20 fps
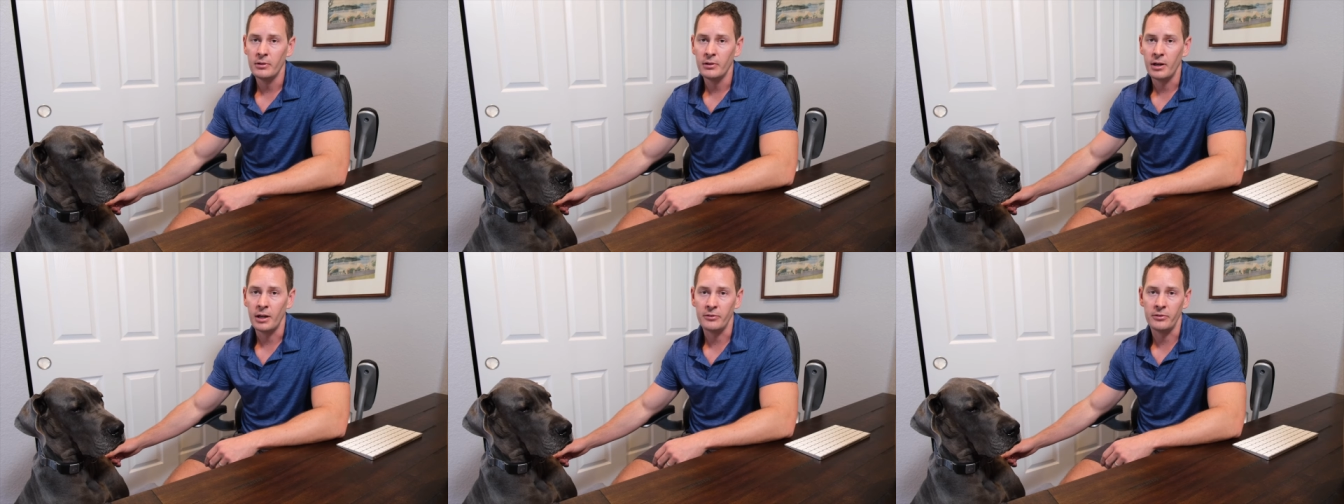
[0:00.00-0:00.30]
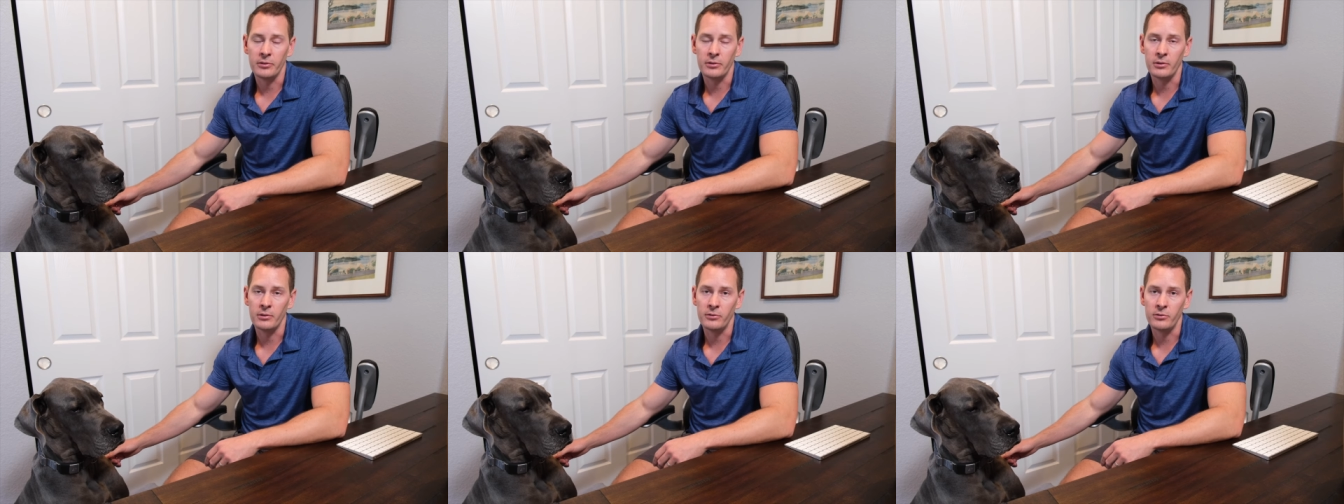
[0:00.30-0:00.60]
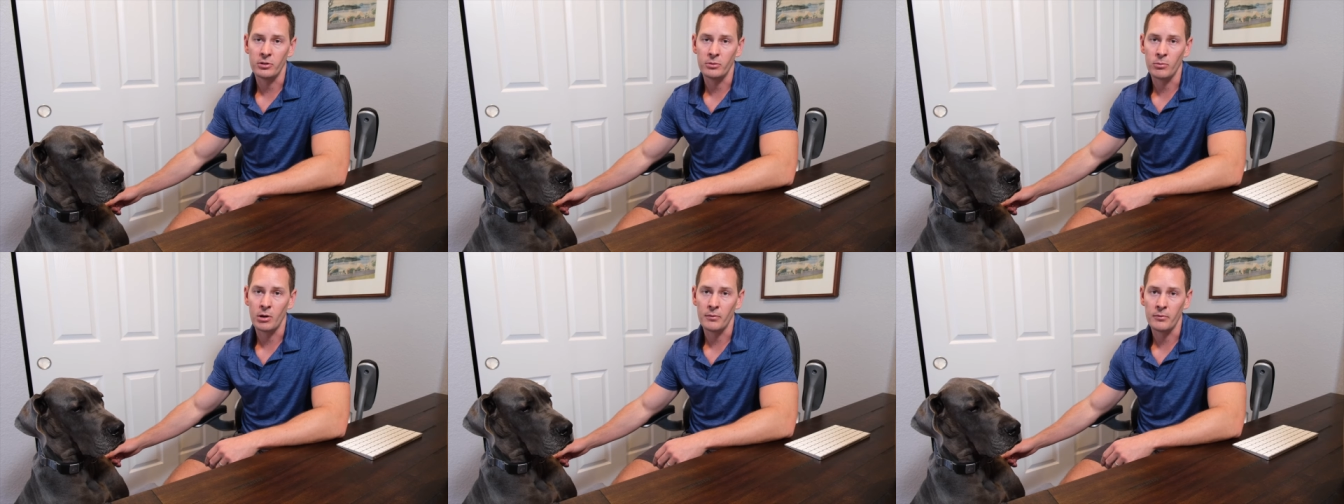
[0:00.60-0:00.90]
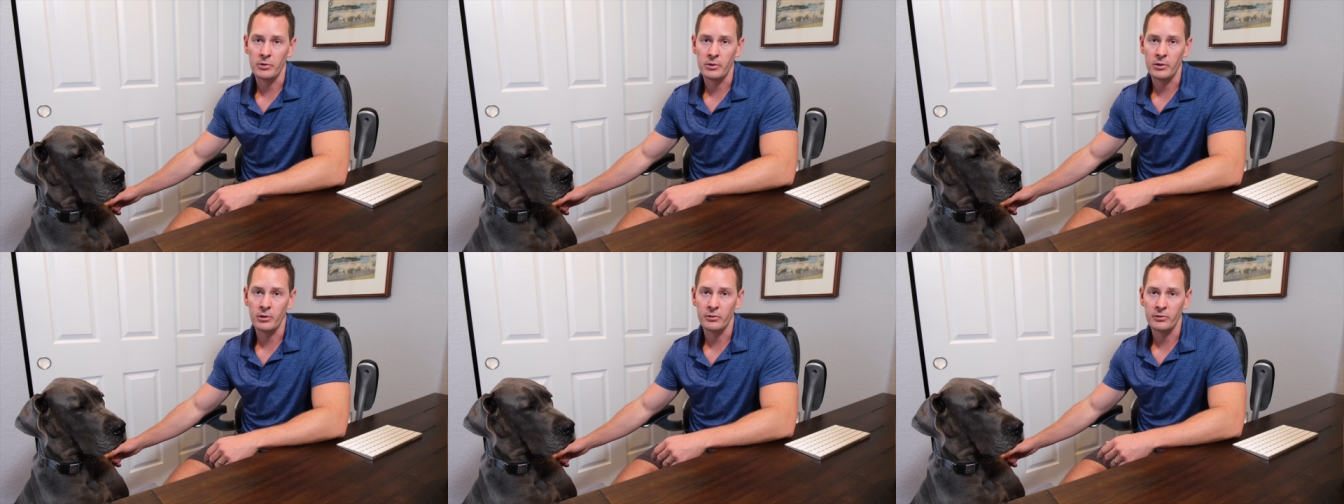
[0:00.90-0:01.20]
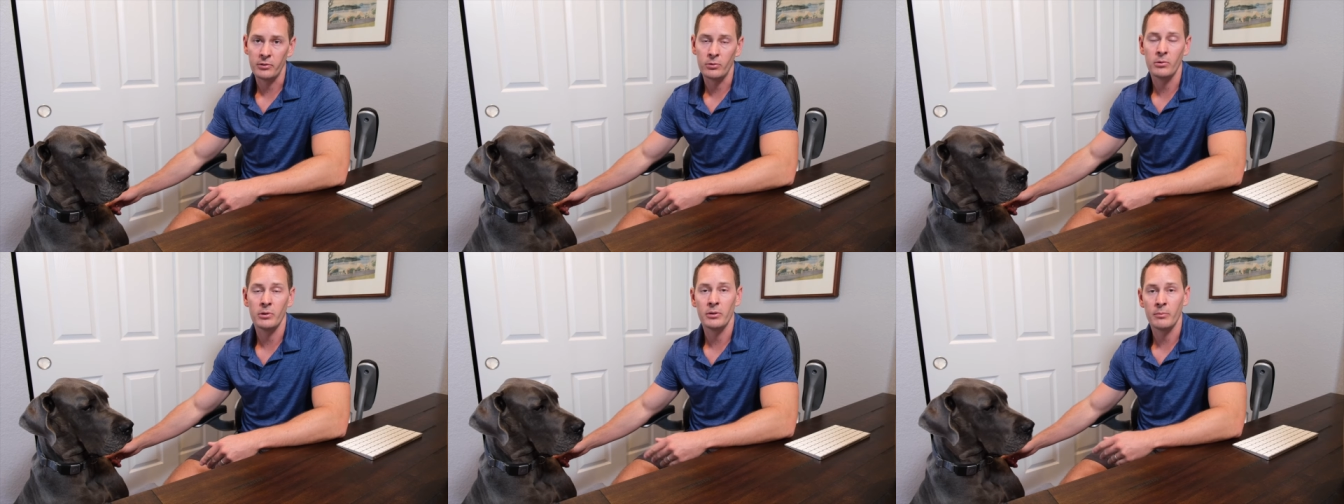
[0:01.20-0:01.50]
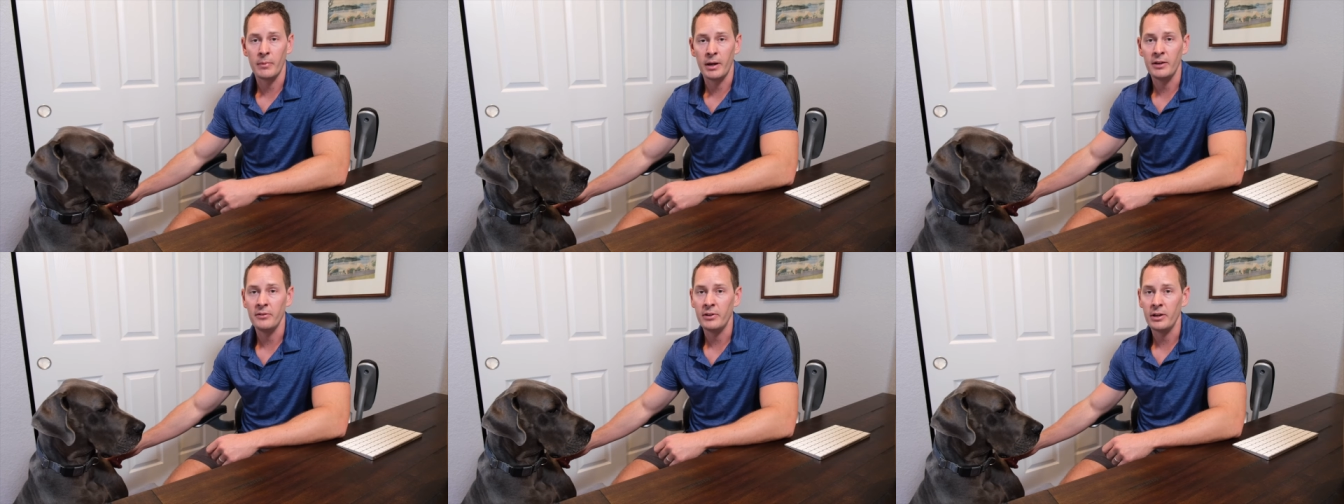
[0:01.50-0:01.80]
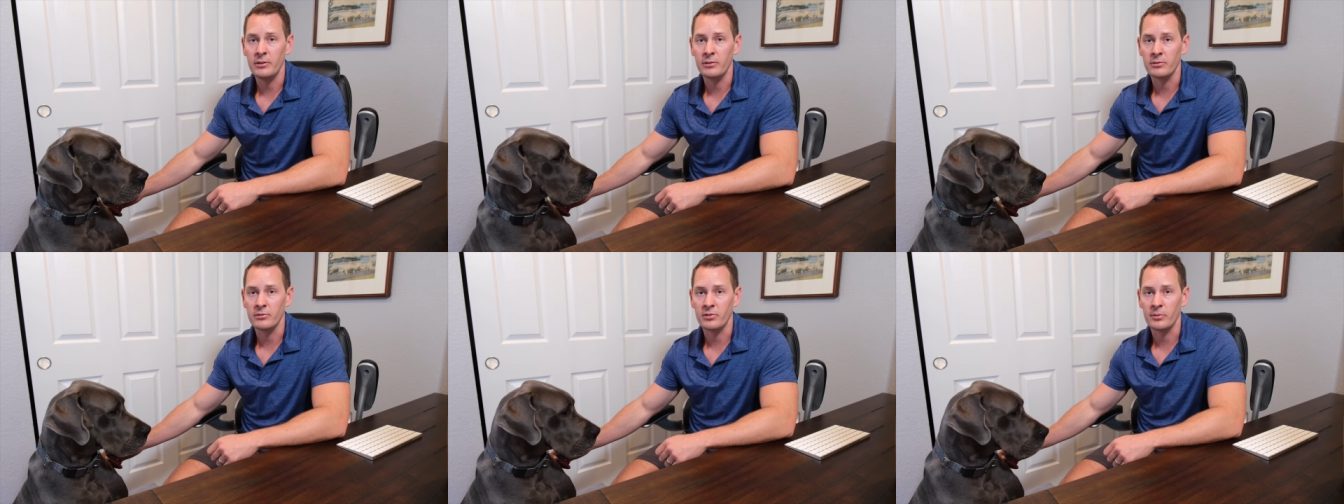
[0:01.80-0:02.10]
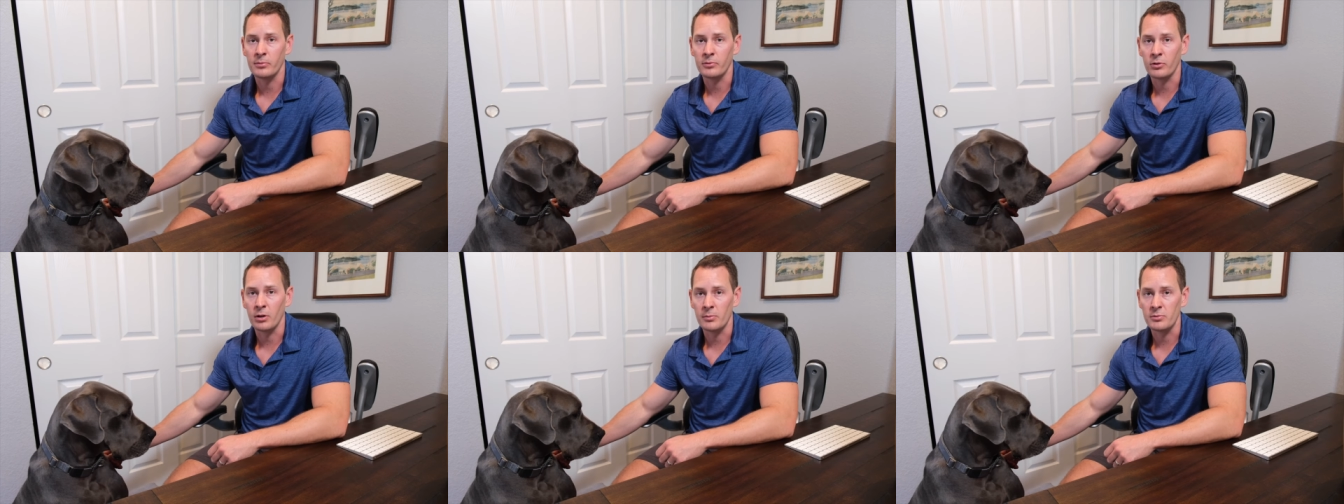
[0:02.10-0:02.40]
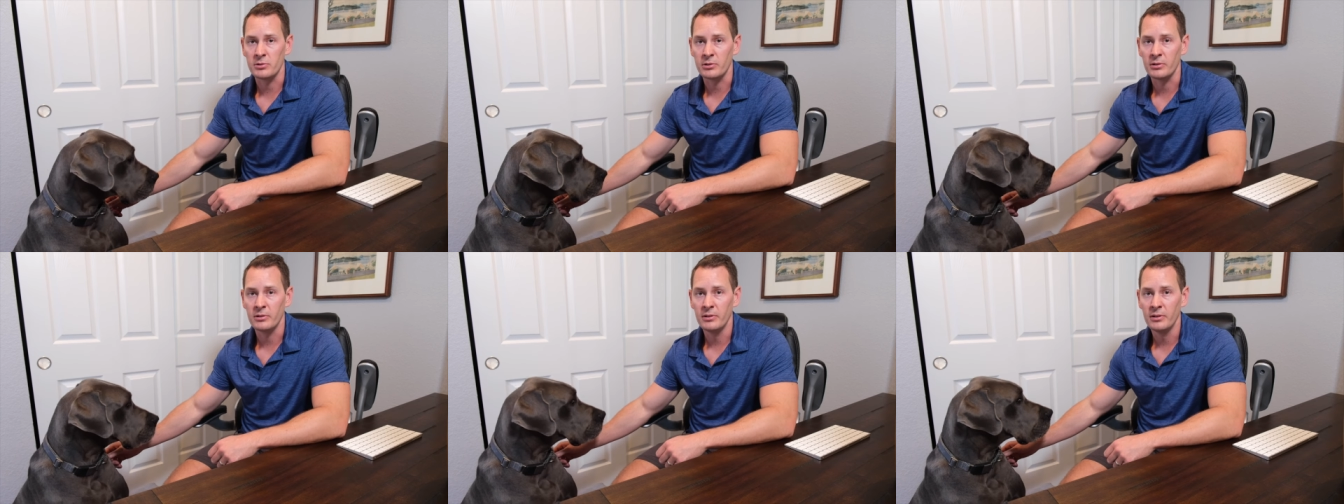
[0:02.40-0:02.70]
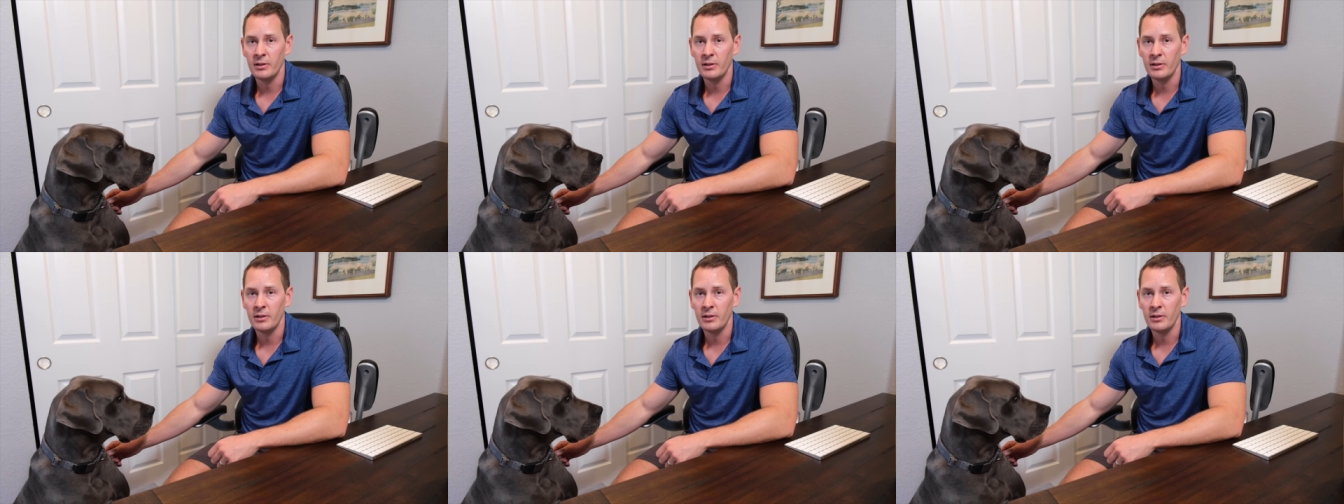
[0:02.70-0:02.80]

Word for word: as the consumer over the years in order to maintain your subscription.